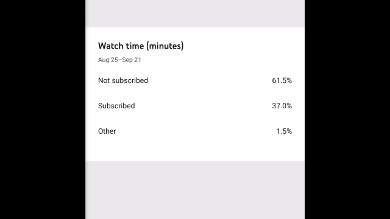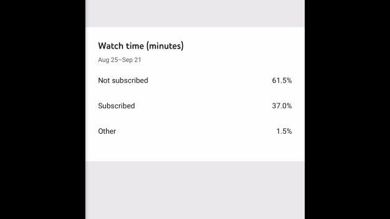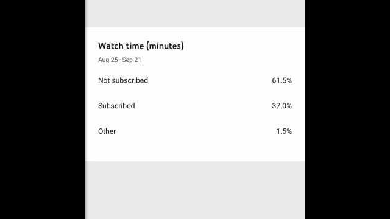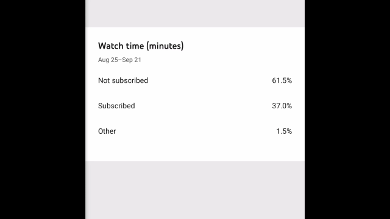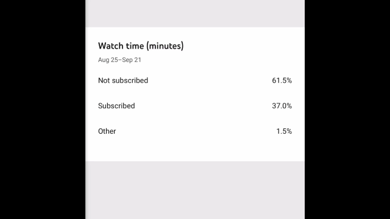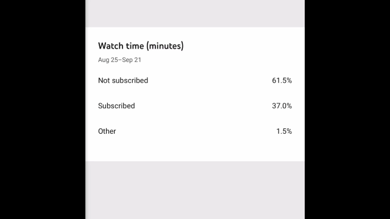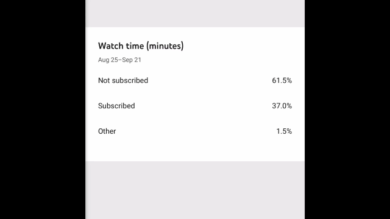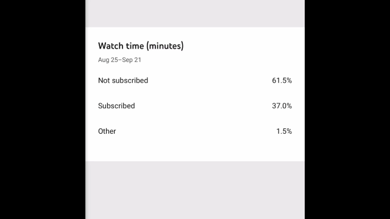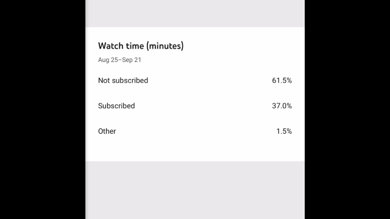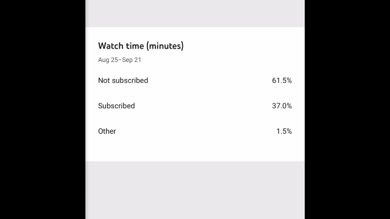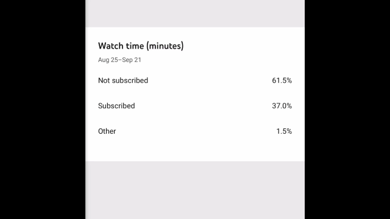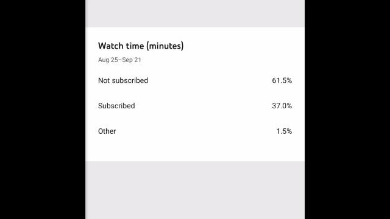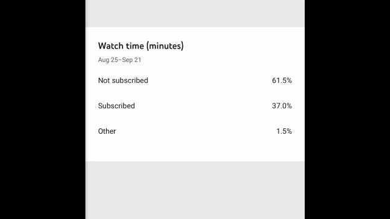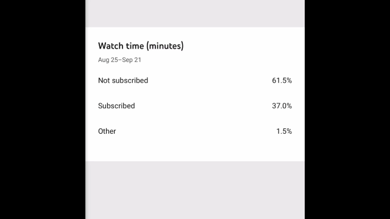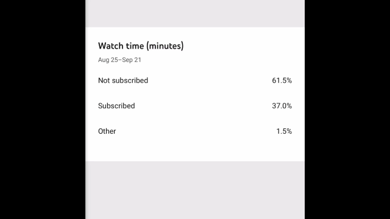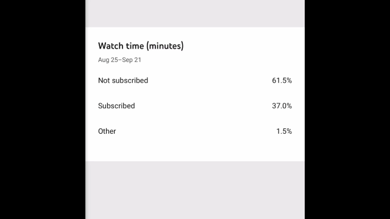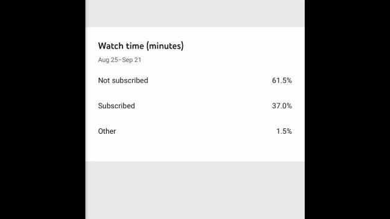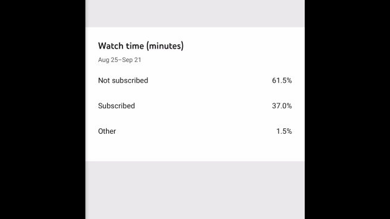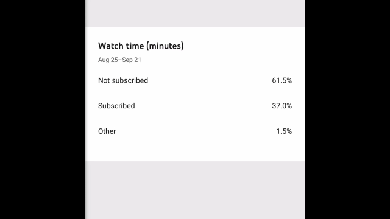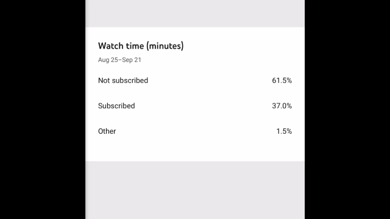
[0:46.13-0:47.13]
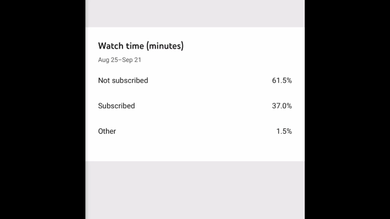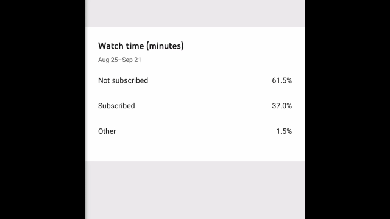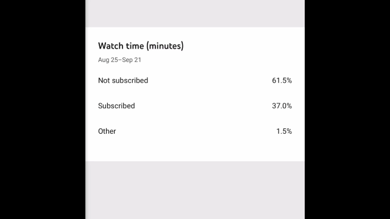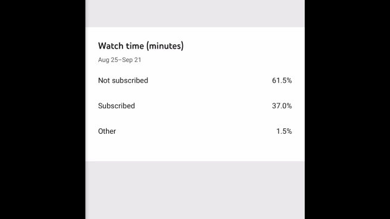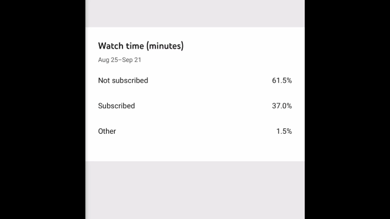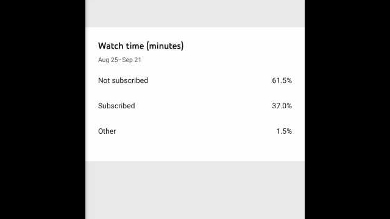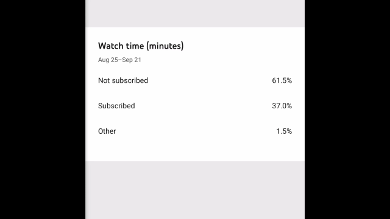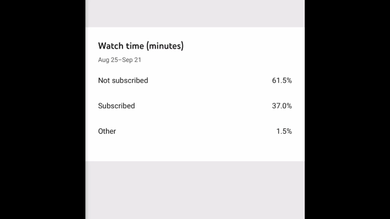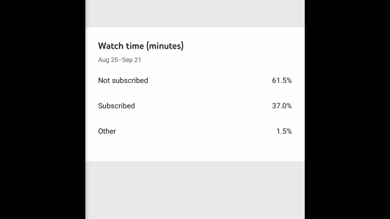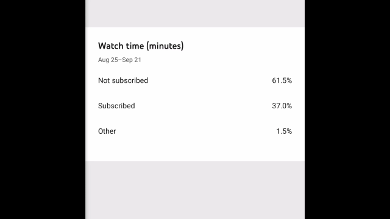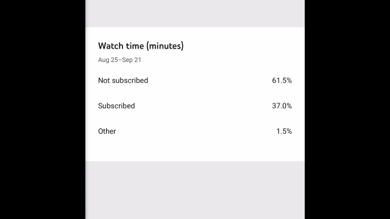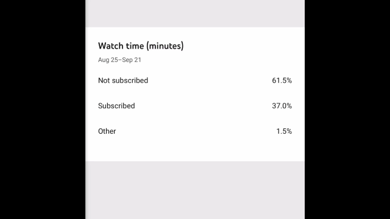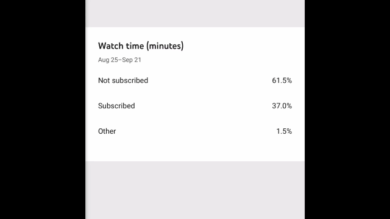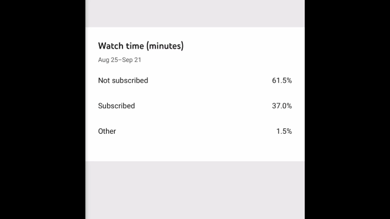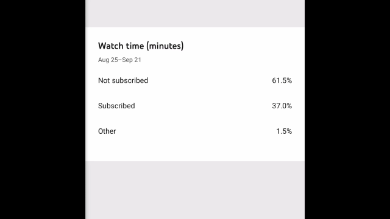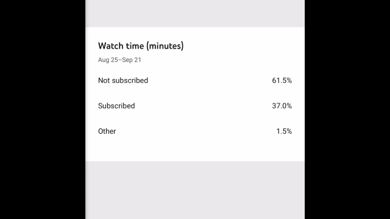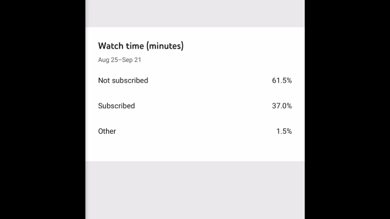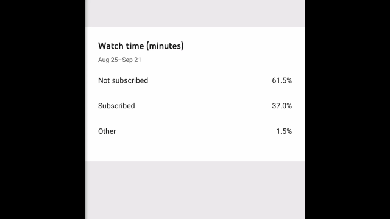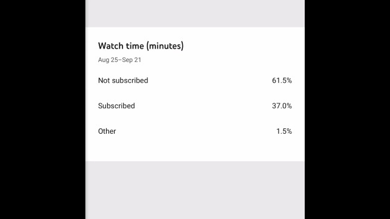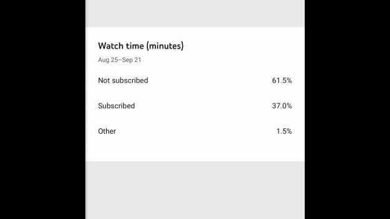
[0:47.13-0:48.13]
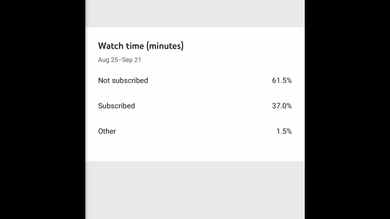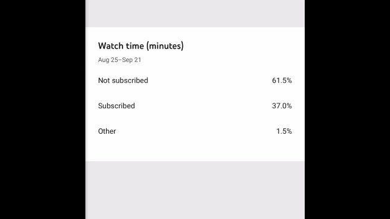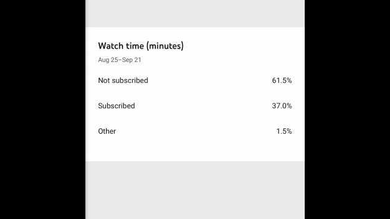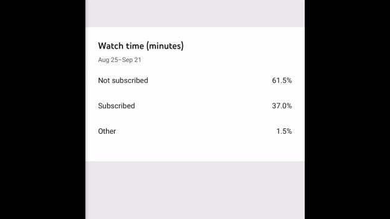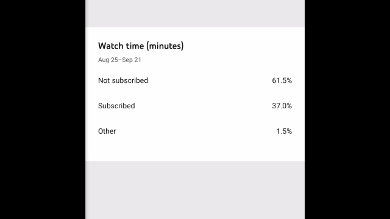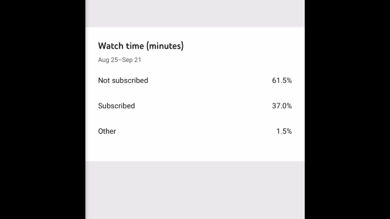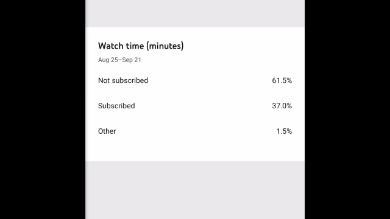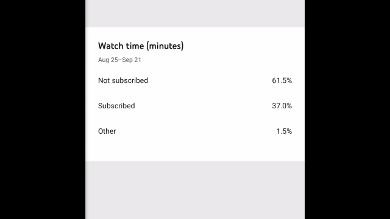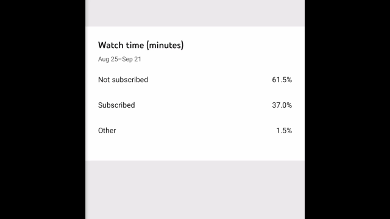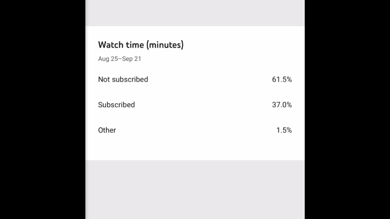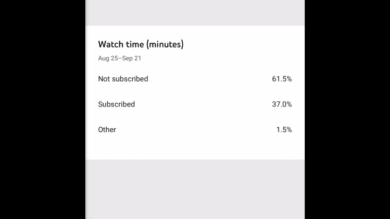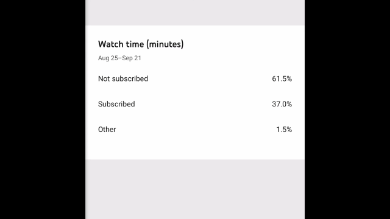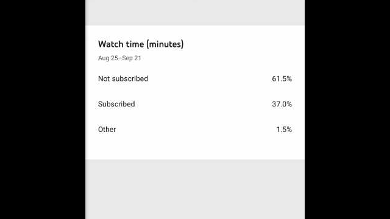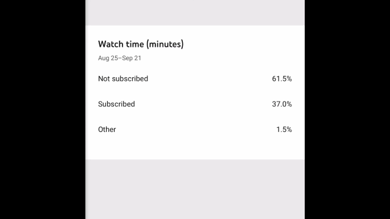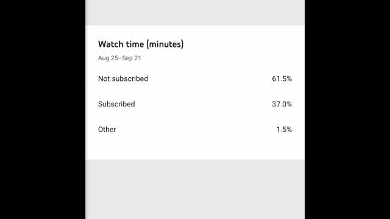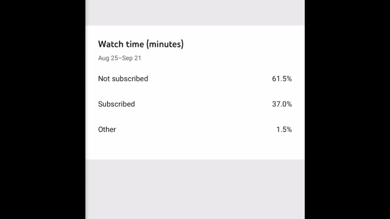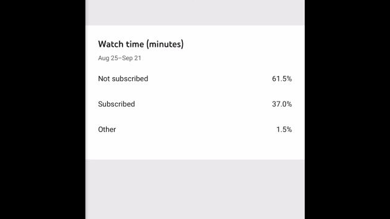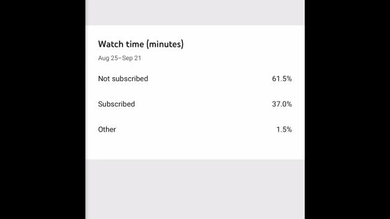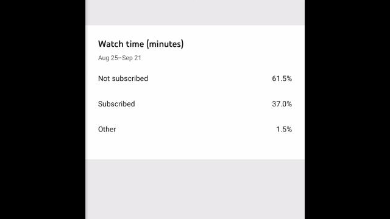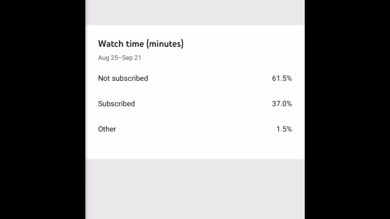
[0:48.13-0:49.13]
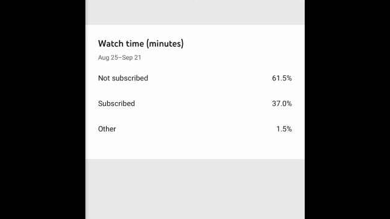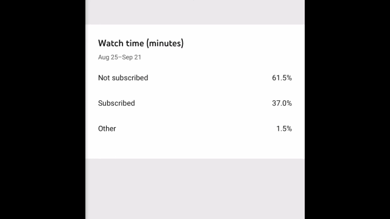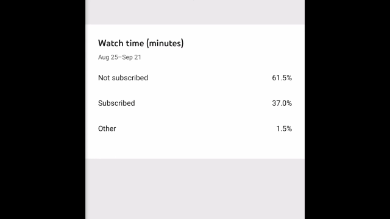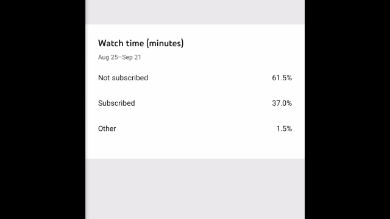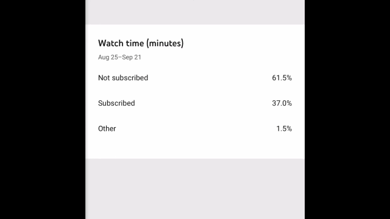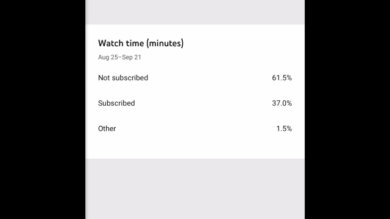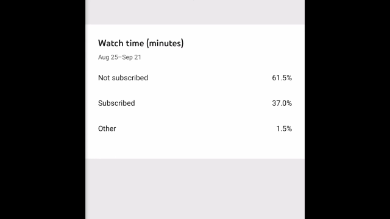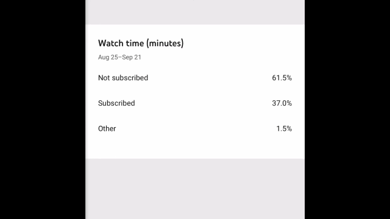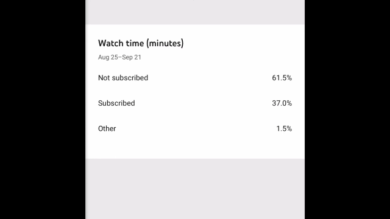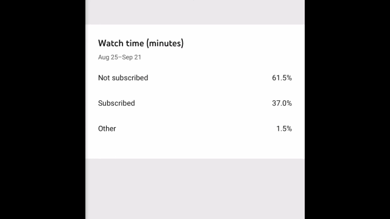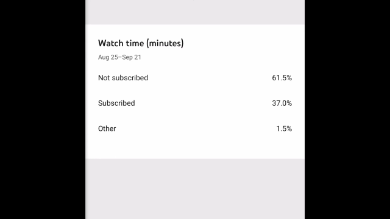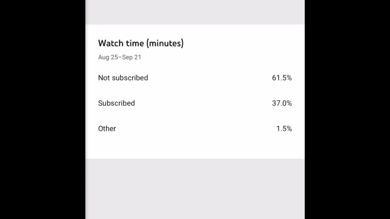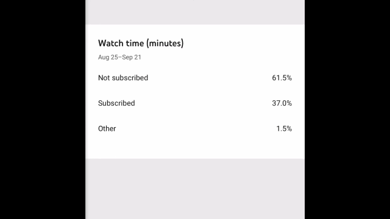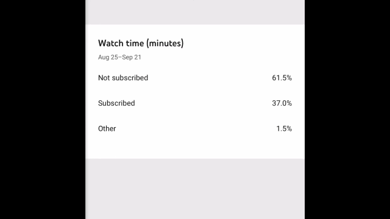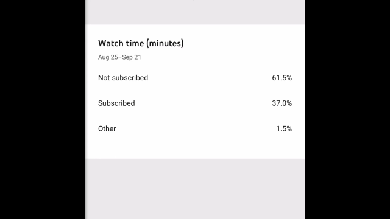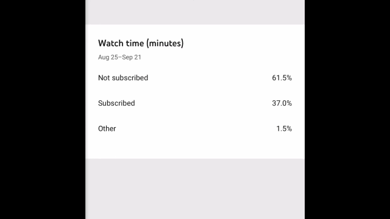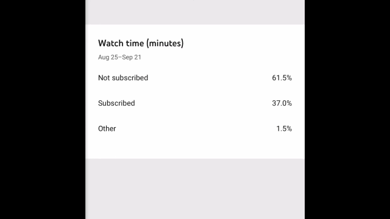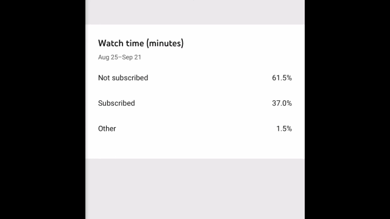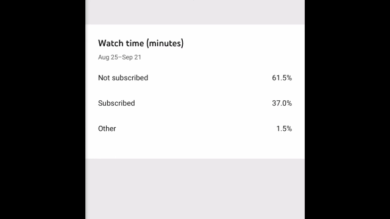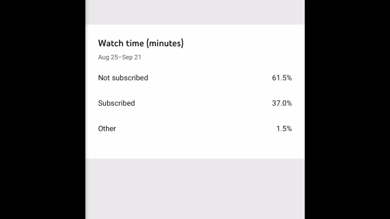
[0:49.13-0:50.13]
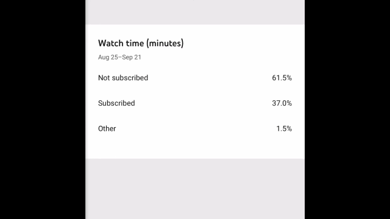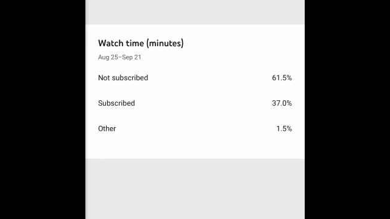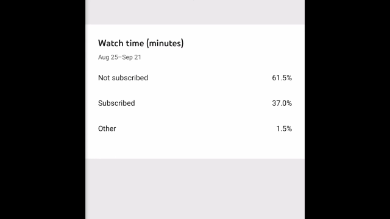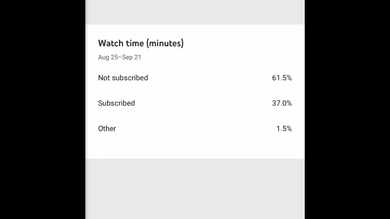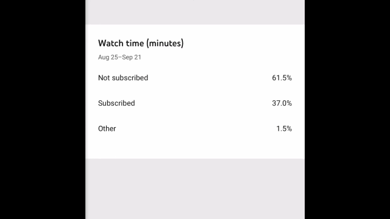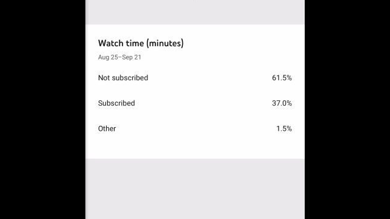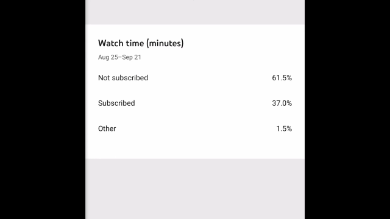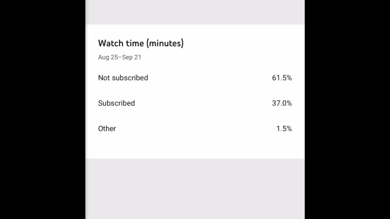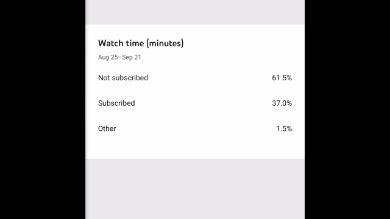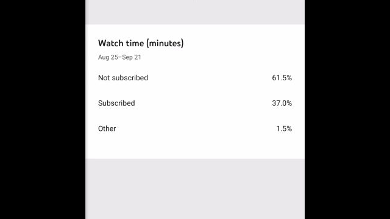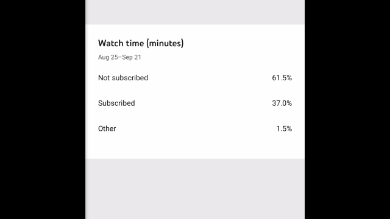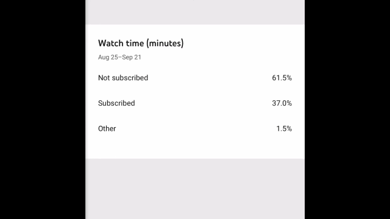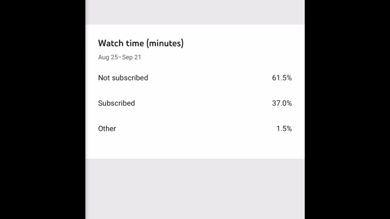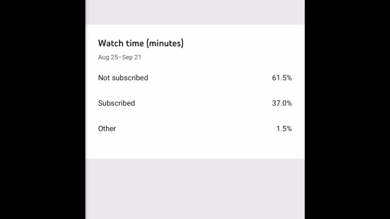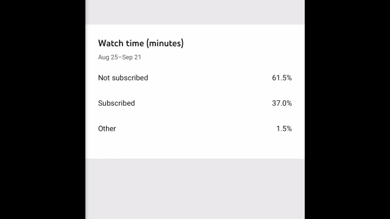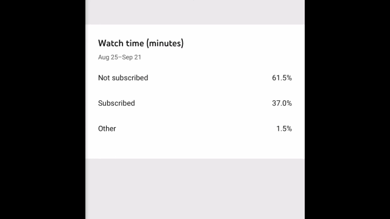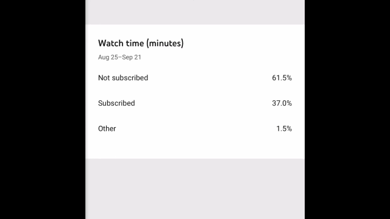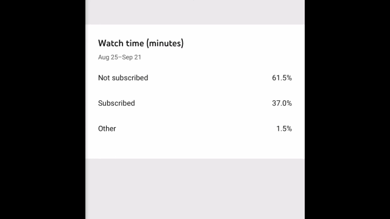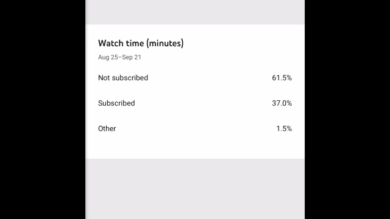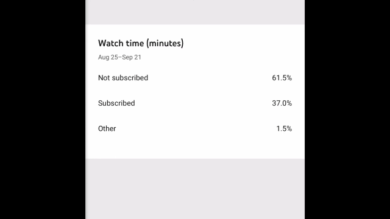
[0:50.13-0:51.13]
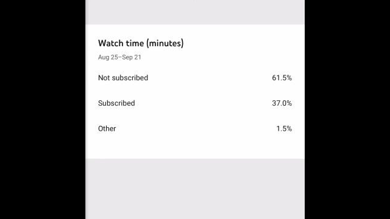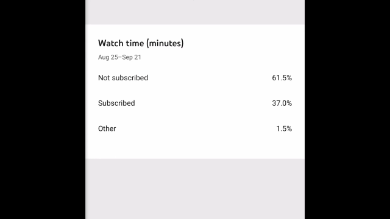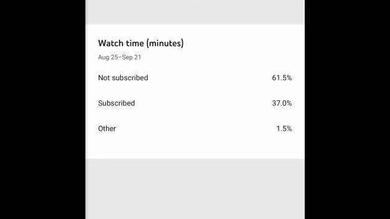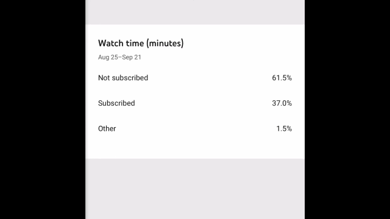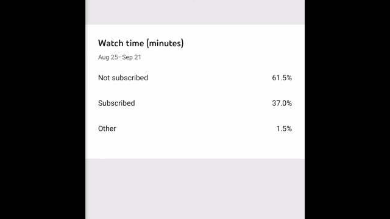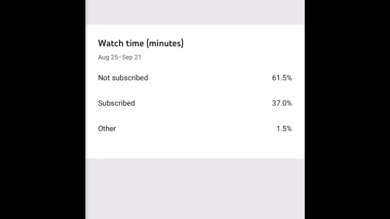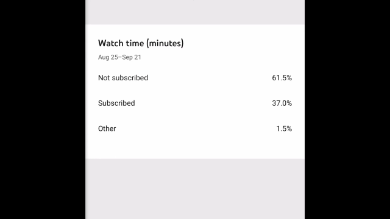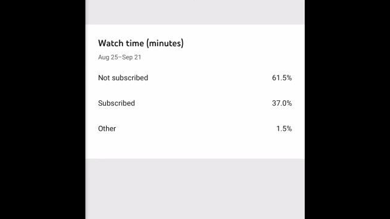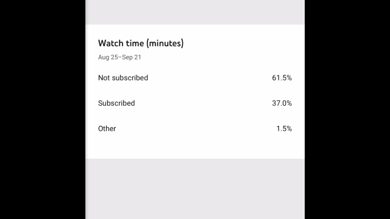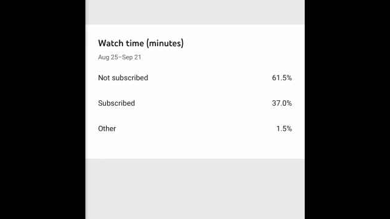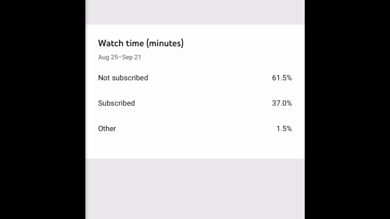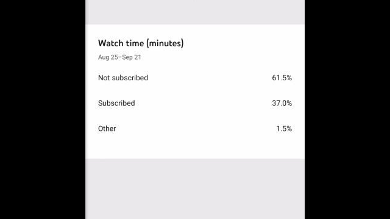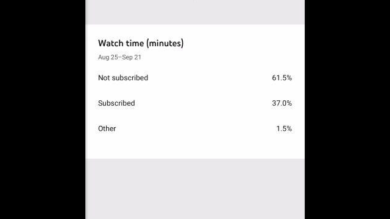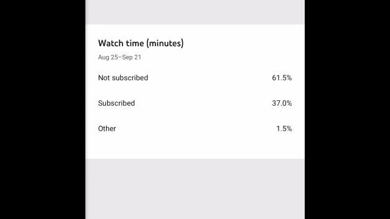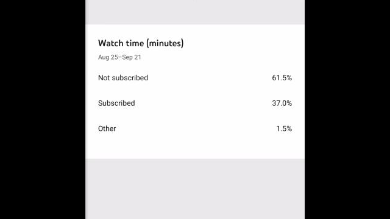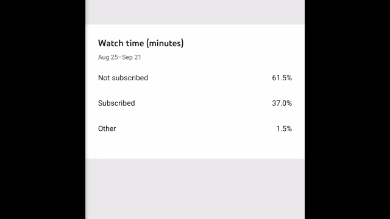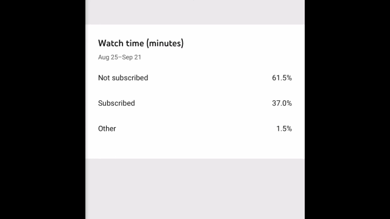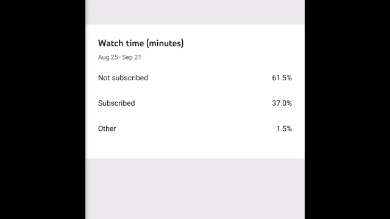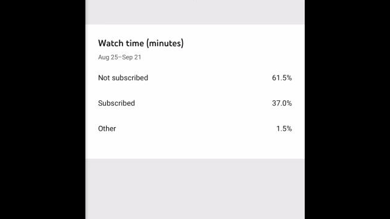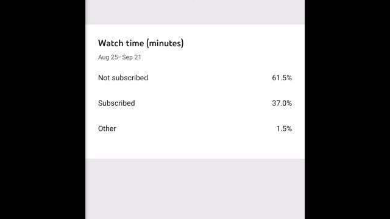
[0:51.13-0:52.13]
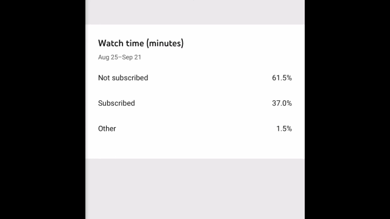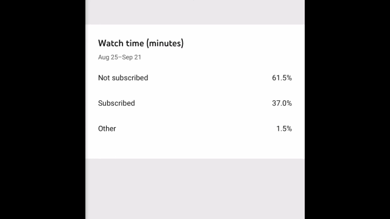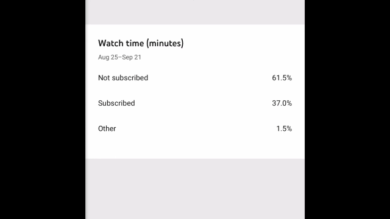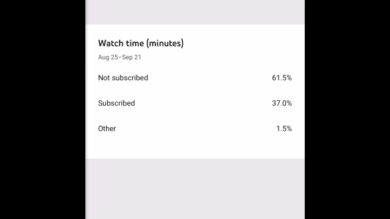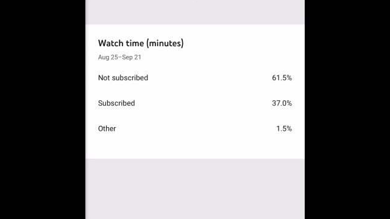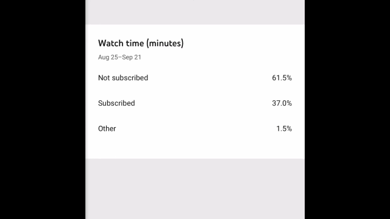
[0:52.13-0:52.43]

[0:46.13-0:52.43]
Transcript: (no speaker visible)